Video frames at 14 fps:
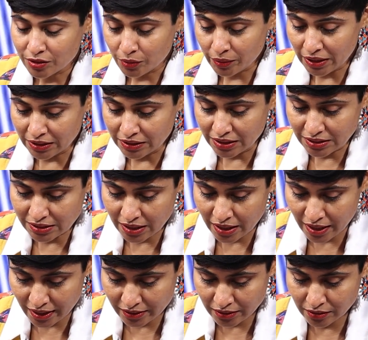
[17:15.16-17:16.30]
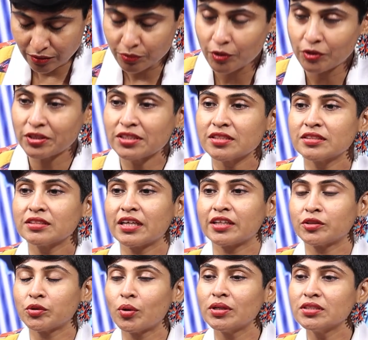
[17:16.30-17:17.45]
So in this AI, so what is the
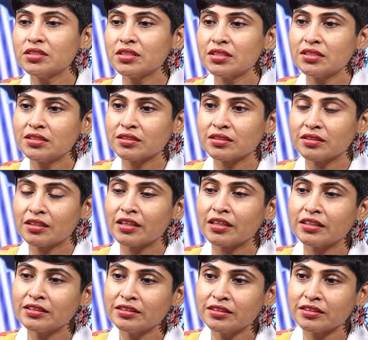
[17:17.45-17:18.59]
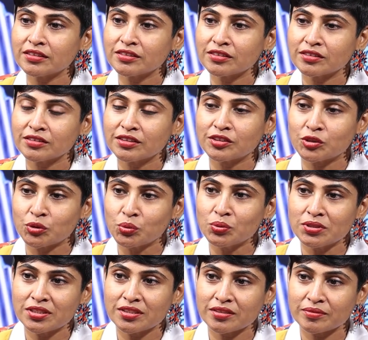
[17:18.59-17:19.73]
technologies and the
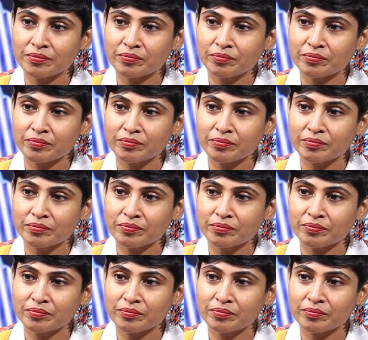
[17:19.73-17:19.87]
tools?